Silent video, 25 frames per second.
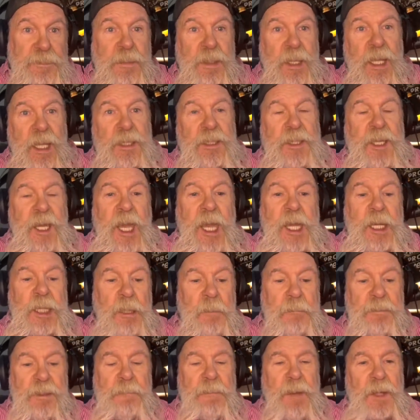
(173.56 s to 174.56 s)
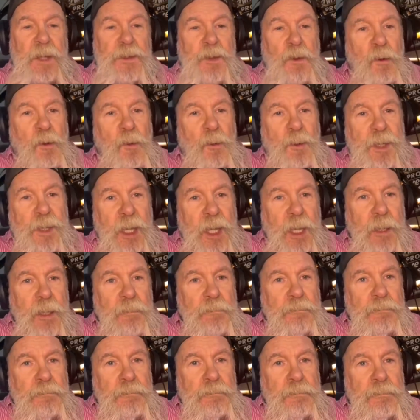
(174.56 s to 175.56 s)
And Kane come to my door one
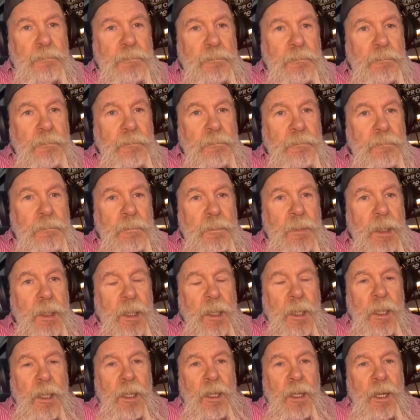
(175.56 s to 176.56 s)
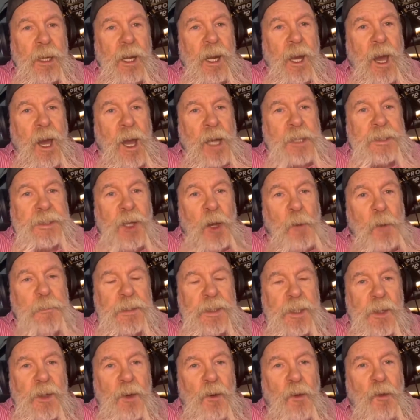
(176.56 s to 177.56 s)
day, knocked,
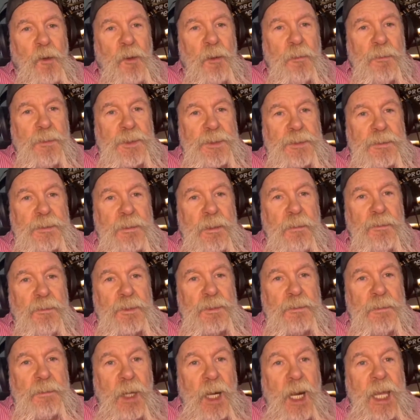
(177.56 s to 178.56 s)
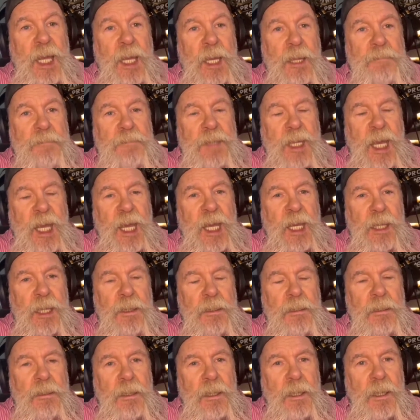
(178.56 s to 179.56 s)
opened the door. It was Glenn
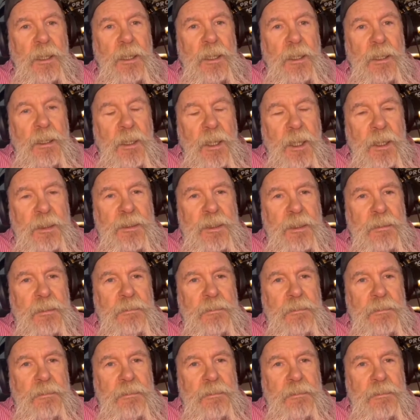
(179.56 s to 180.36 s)
Kane. I said,